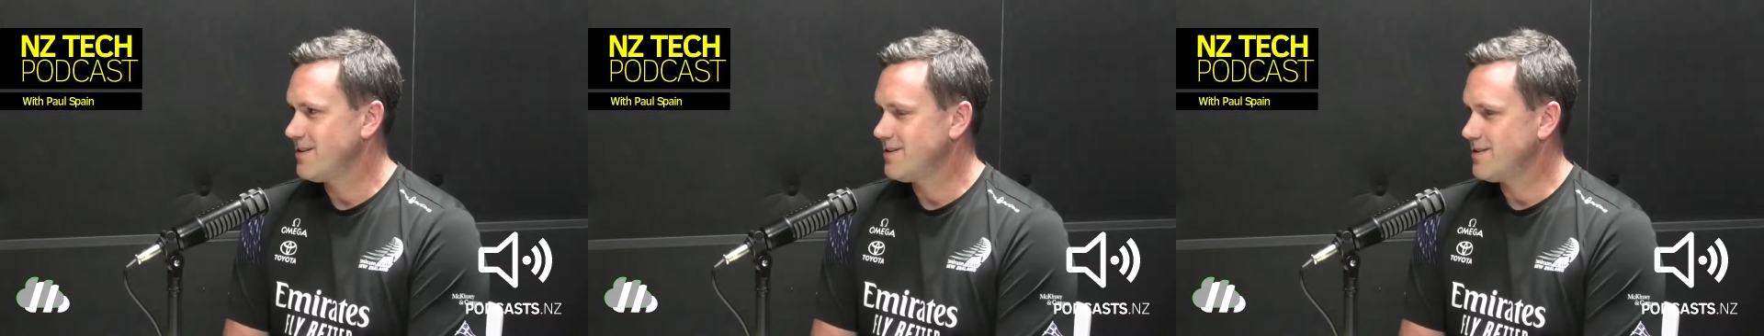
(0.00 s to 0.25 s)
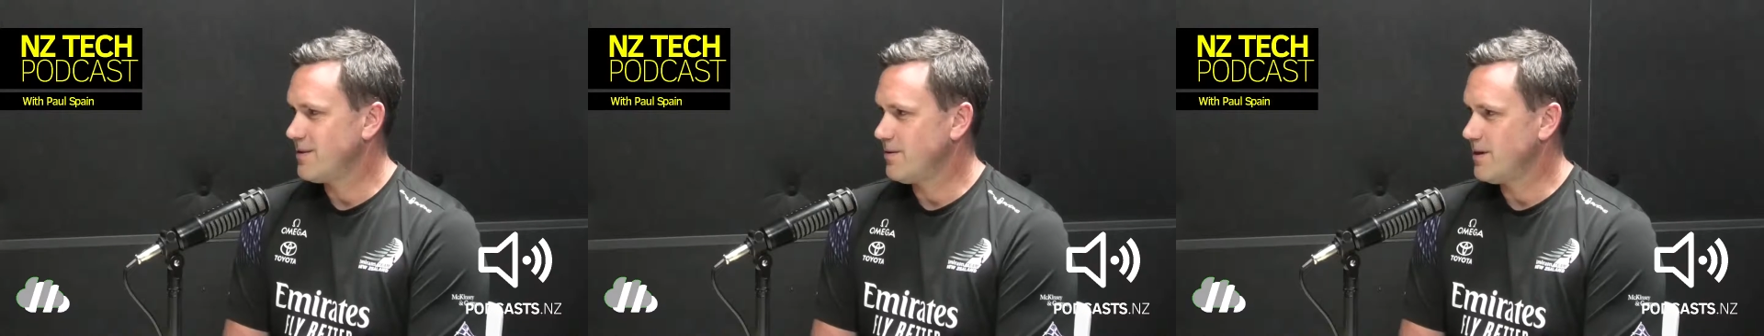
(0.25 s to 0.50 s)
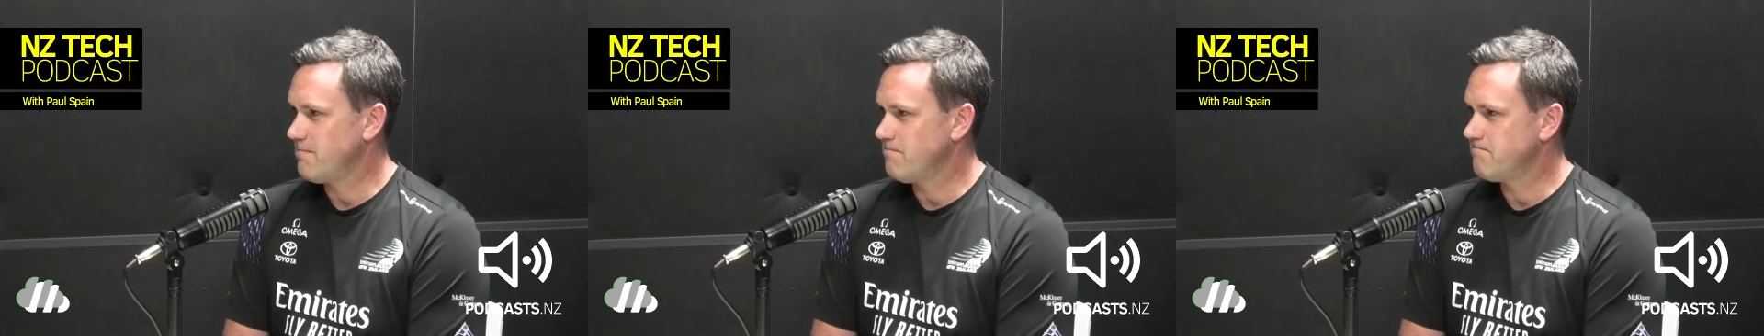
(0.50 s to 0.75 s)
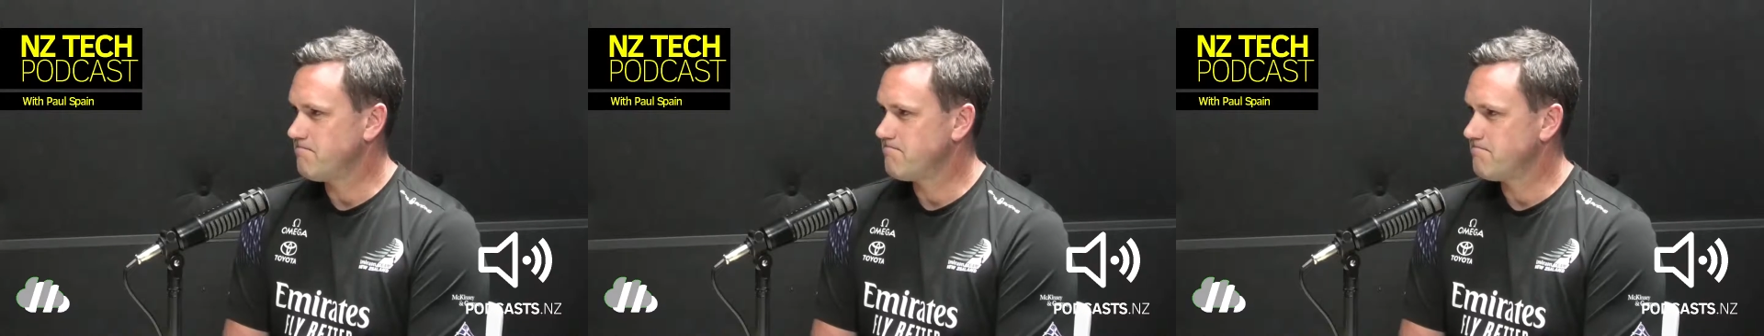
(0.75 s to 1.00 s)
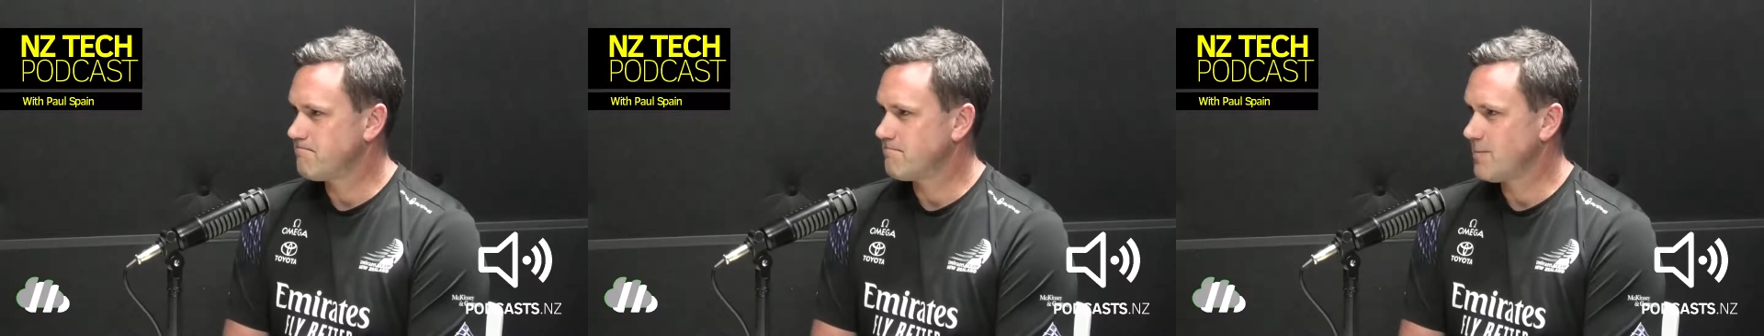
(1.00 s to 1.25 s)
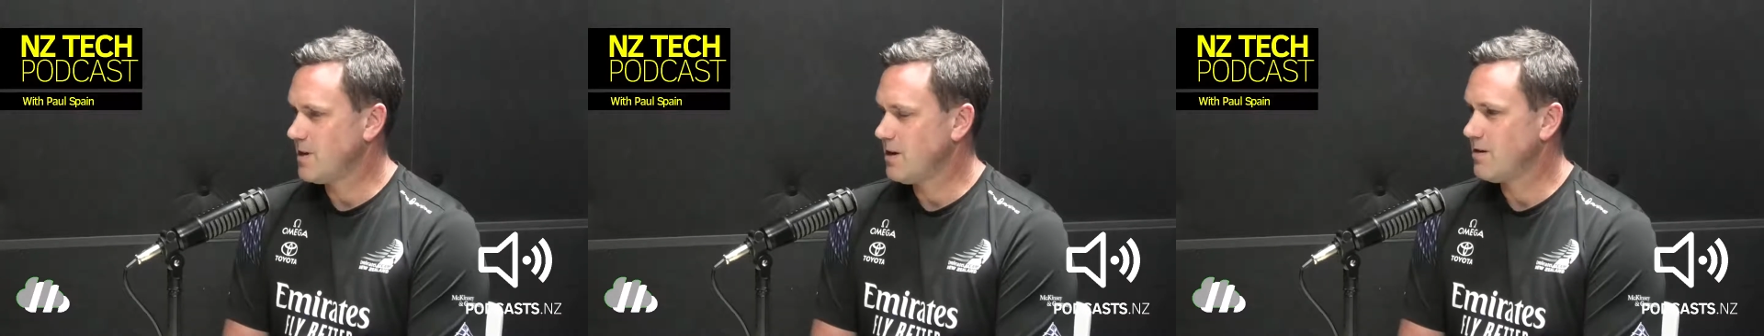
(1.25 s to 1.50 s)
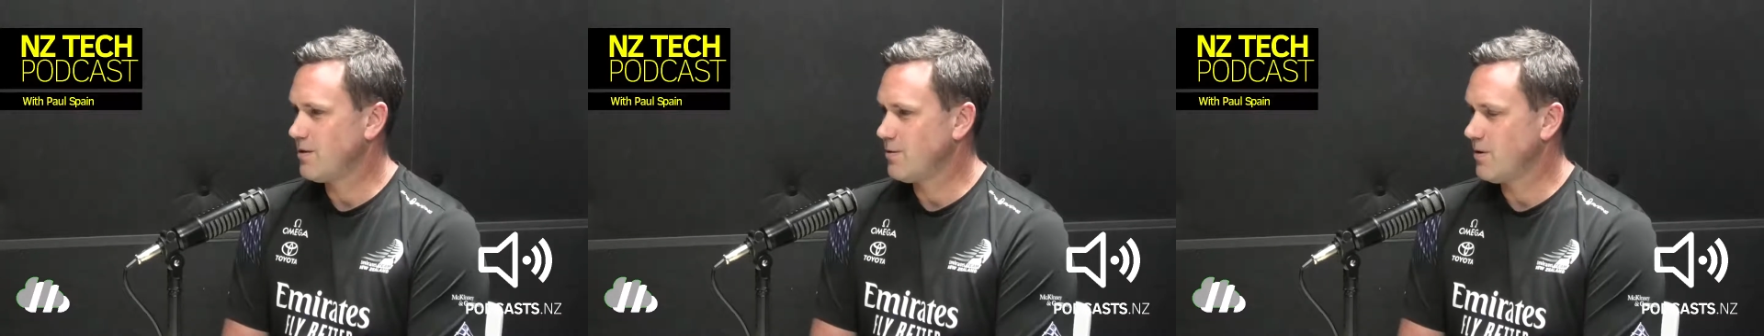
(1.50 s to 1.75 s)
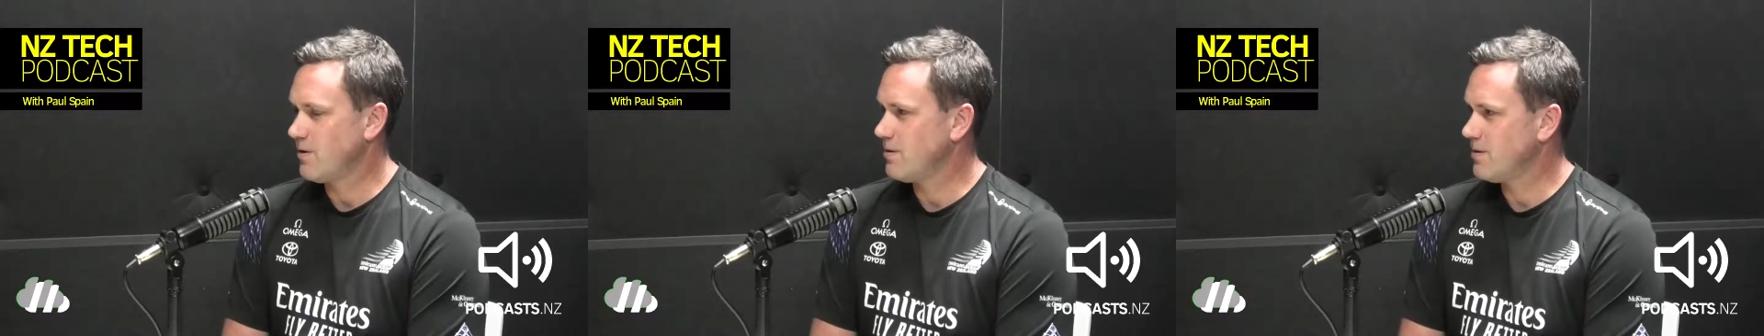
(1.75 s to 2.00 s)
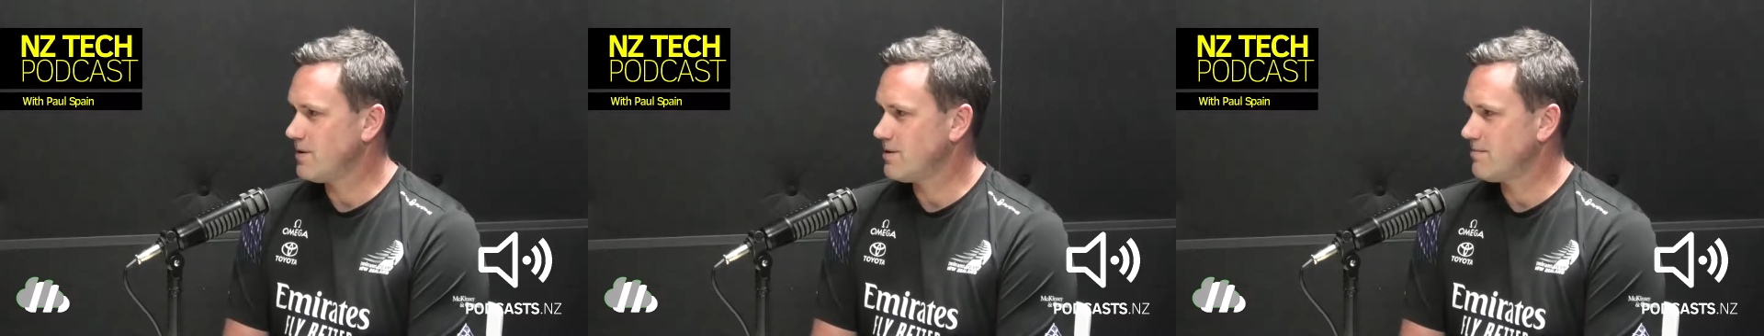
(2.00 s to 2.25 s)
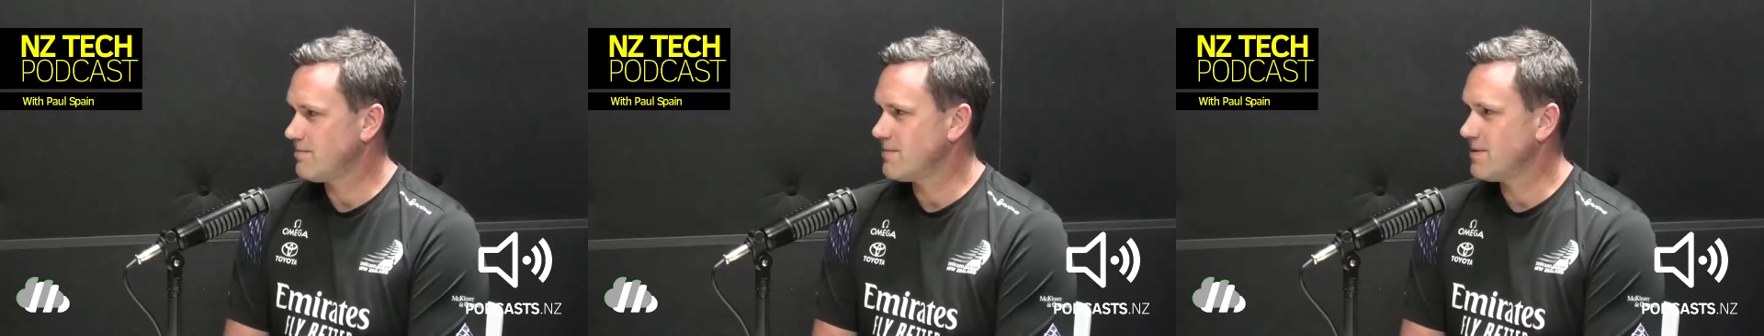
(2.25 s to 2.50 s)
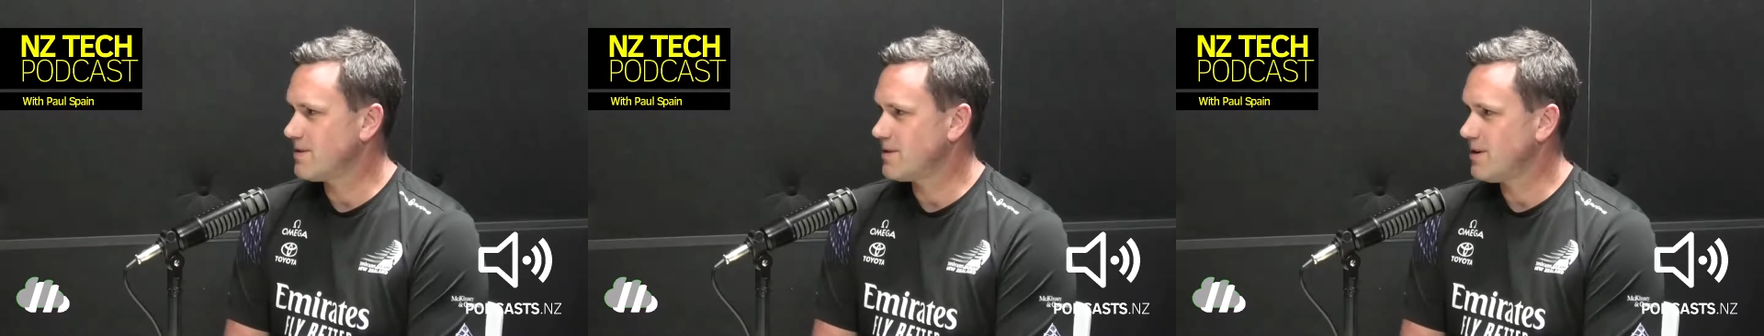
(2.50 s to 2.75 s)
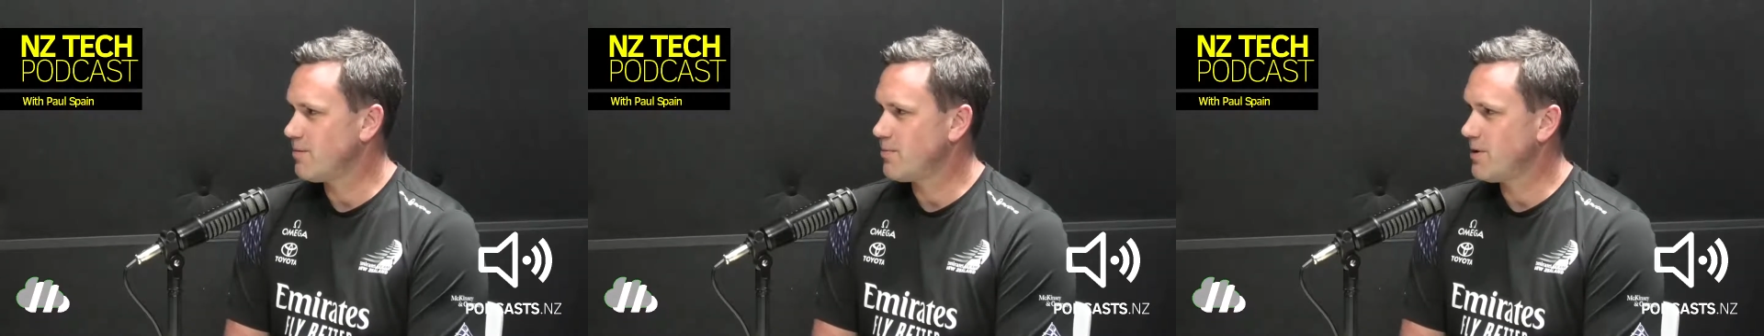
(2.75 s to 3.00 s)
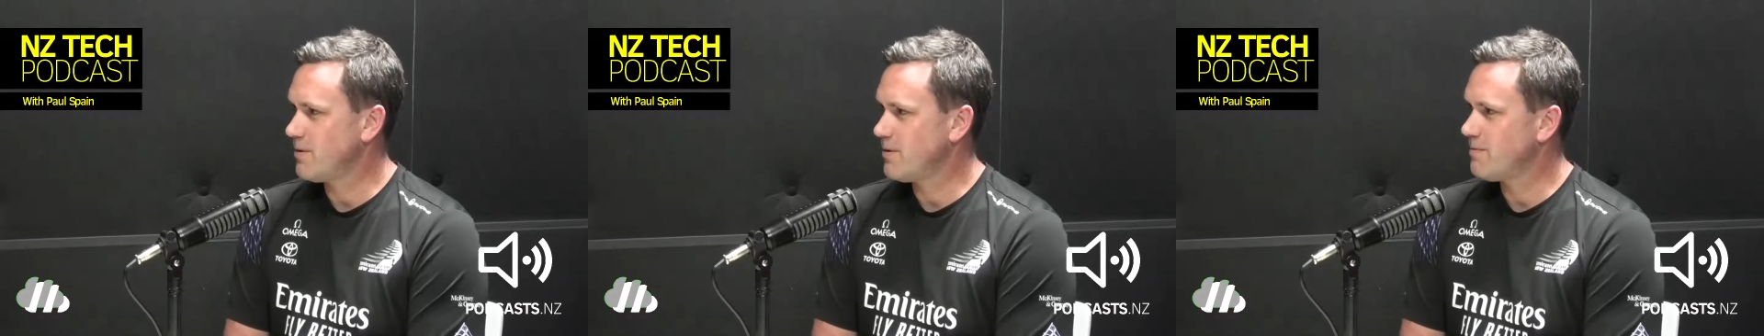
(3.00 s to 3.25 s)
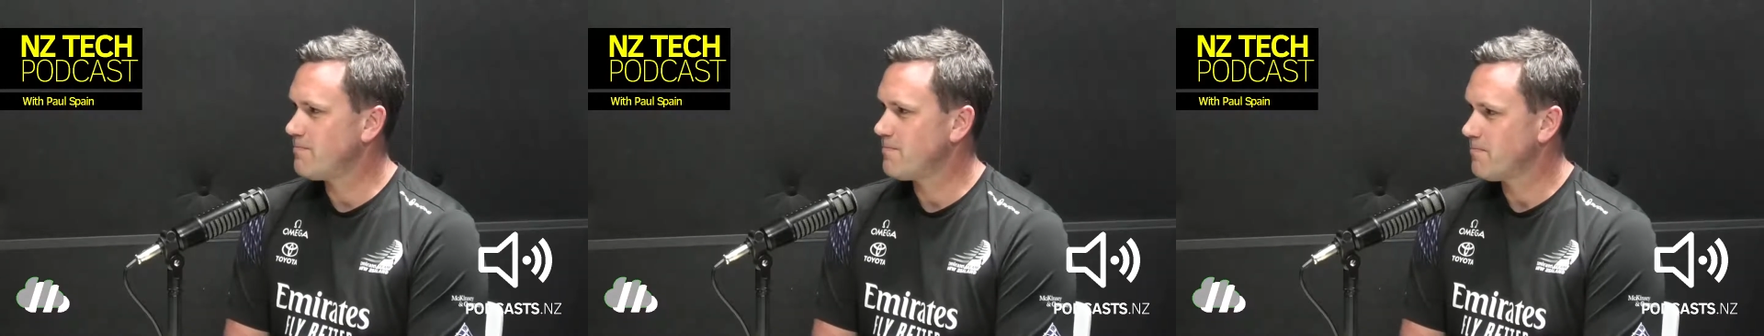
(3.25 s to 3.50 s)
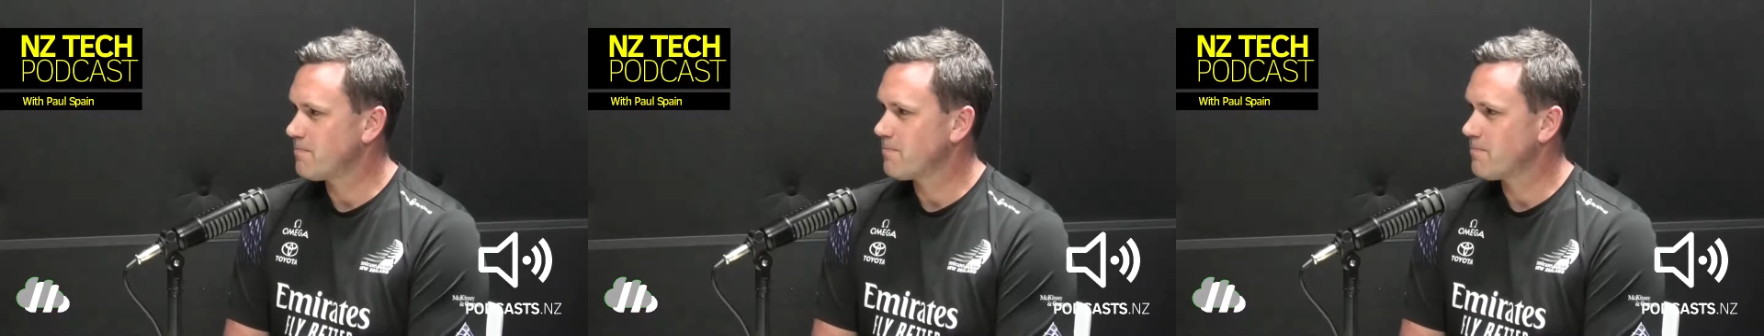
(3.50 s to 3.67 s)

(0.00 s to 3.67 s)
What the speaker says: So I think all in all it's come out pretty well.